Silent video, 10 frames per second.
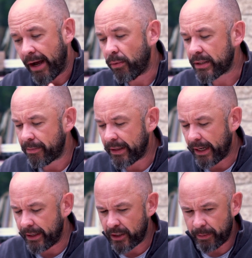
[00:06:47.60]
Now, something
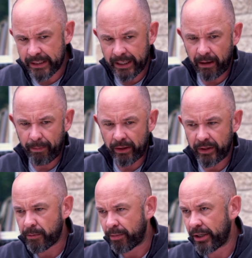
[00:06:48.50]
that needs to be said about
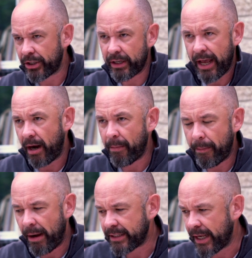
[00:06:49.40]
this prediction error
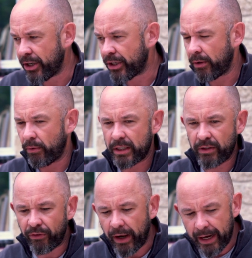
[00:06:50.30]
minimization, or this
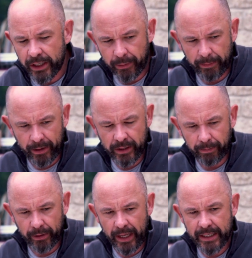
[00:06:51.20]
free energy
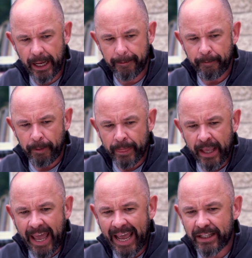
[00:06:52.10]
principle, is that
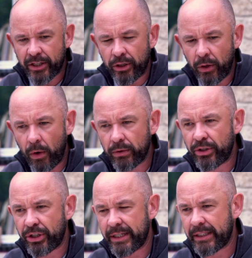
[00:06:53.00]
it's not
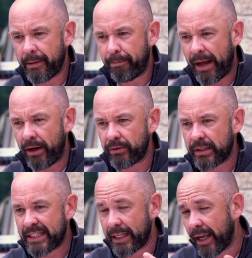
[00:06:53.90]
just
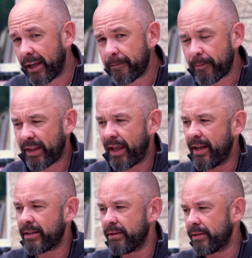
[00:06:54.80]
about seeing.
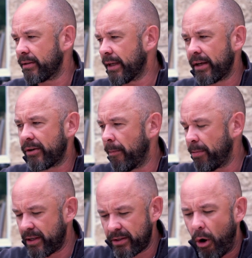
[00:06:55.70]
It
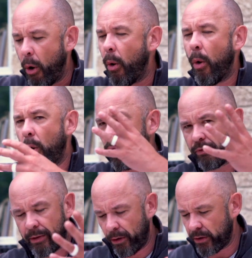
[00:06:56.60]
encompasses all
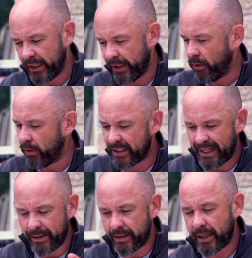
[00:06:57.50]
of the body, all the
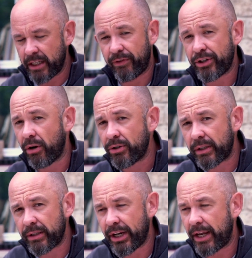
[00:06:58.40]
senses,
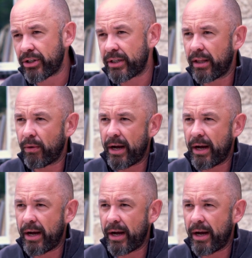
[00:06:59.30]
physiological changes, in other